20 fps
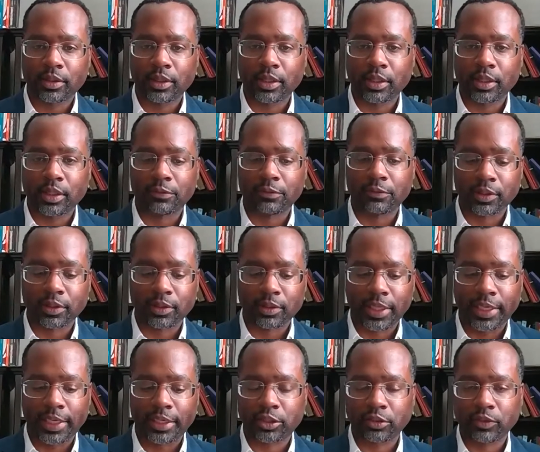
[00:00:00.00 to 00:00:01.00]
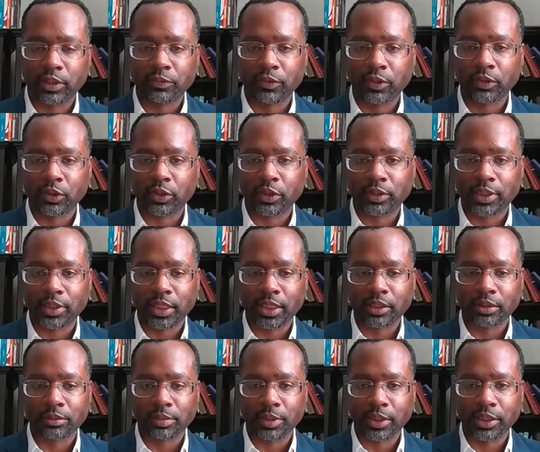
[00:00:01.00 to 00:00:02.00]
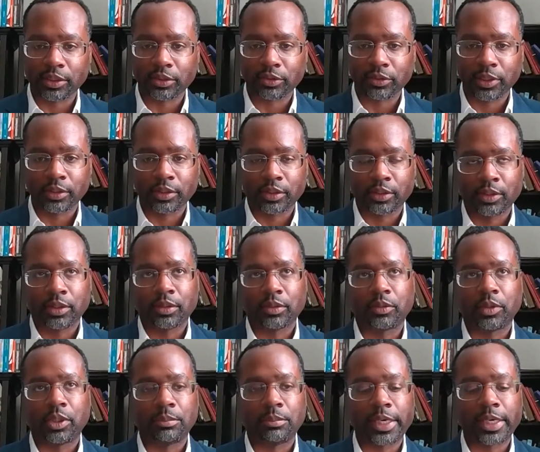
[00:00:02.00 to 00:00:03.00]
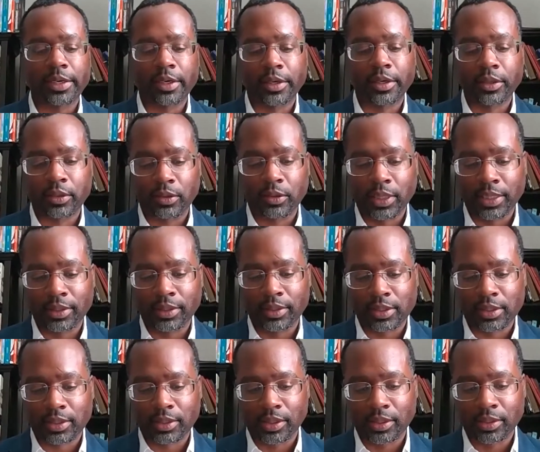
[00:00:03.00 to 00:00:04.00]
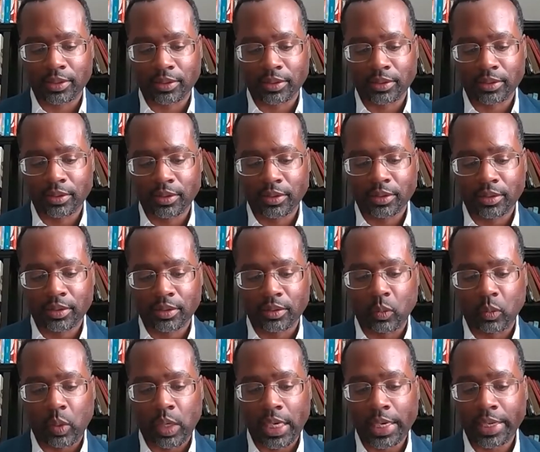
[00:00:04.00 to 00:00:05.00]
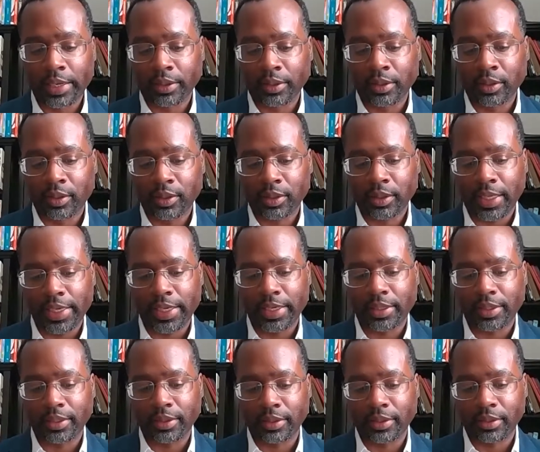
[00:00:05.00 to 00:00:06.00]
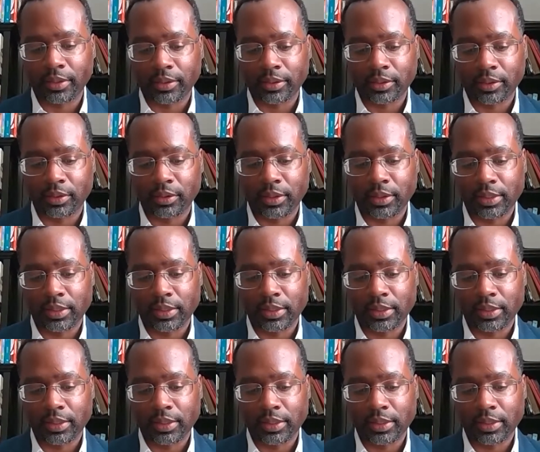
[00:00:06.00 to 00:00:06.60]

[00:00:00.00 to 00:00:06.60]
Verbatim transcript: of uh, the Haitian Revolution taking place, right? In my article, I discuss why Haiti, you know,